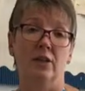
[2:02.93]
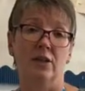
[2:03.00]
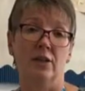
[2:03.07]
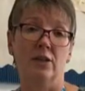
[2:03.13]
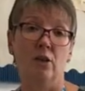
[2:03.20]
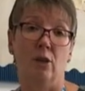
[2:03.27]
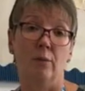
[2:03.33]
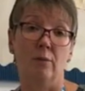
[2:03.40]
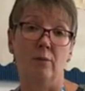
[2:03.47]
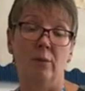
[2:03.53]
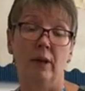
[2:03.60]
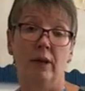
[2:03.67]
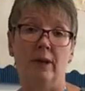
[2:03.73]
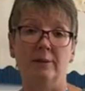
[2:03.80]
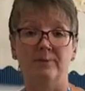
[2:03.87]

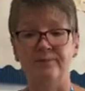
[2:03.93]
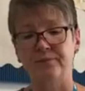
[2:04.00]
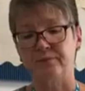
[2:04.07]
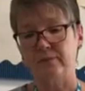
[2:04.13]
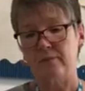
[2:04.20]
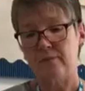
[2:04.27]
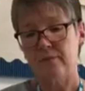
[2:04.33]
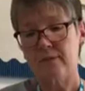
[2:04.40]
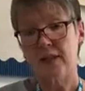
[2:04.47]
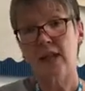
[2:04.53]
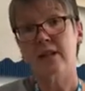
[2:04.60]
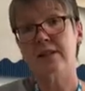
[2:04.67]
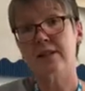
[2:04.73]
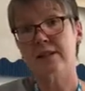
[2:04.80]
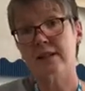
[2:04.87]
number,
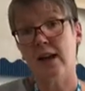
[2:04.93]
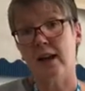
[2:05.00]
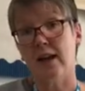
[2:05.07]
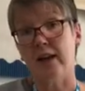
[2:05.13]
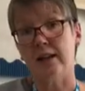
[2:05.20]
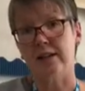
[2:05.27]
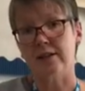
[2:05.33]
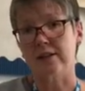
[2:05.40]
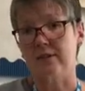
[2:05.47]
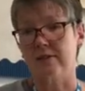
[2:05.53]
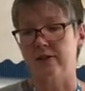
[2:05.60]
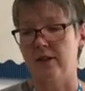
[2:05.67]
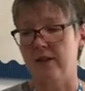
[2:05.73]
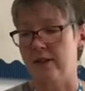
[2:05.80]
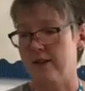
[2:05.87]
size,
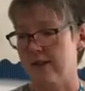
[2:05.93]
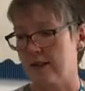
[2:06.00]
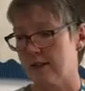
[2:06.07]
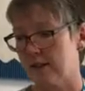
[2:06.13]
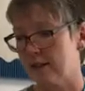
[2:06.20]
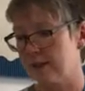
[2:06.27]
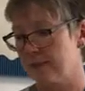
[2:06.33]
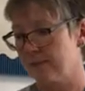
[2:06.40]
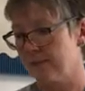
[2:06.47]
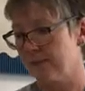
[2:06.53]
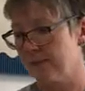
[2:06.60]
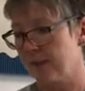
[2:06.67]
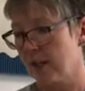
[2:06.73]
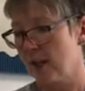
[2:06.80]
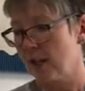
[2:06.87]
for instance.
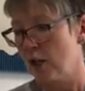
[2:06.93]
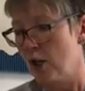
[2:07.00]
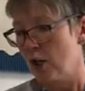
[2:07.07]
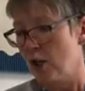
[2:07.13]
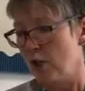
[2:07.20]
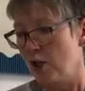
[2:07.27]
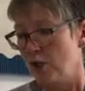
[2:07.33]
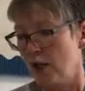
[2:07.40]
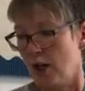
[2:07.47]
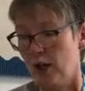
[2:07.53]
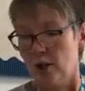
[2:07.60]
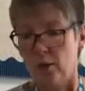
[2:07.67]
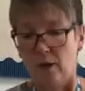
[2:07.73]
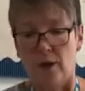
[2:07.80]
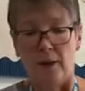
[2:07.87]
So
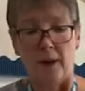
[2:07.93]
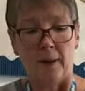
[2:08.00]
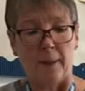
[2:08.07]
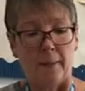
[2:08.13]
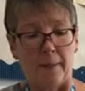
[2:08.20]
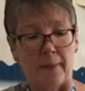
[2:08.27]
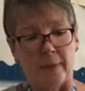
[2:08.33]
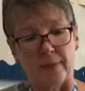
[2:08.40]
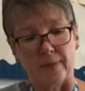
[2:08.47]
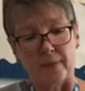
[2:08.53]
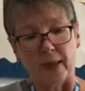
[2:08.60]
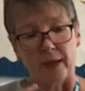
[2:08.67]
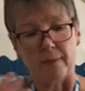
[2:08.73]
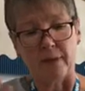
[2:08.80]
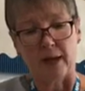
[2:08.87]

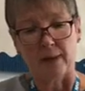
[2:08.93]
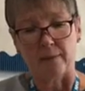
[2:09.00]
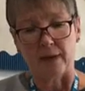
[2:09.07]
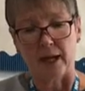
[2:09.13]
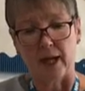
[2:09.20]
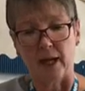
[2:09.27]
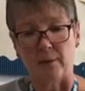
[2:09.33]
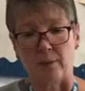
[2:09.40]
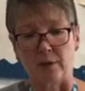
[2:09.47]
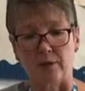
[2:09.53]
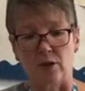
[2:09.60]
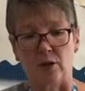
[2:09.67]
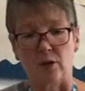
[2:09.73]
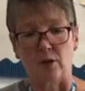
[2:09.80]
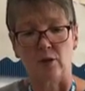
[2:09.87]
they might be able
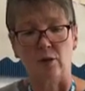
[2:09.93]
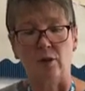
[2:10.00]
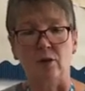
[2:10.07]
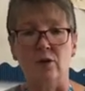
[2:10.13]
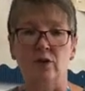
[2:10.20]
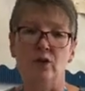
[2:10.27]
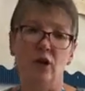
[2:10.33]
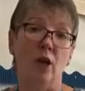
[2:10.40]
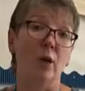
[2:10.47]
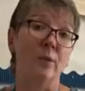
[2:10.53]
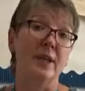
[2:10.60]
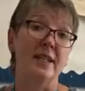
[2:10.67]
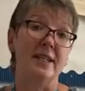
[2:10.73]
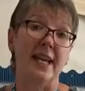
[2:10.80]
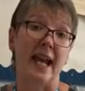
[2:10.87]
to show
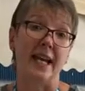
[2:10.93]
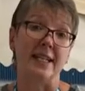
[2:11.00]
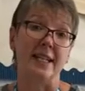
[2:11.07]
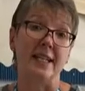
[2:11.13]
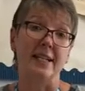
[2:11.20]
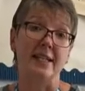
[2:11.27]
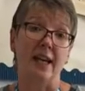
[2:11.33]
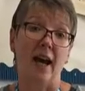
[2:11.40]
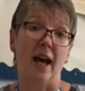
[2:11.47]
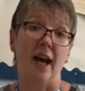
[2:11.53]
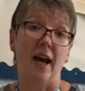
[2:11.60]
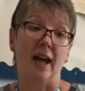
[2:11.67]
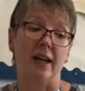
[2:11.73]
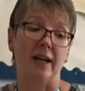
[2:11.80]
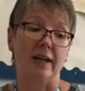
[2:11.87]
me Teddy's
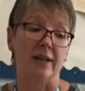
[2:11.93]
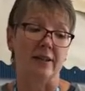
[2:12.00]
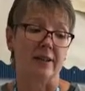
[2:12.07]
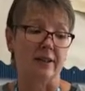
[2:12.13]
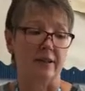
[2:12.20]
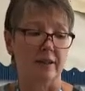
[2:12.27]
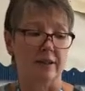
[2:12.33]
eyes.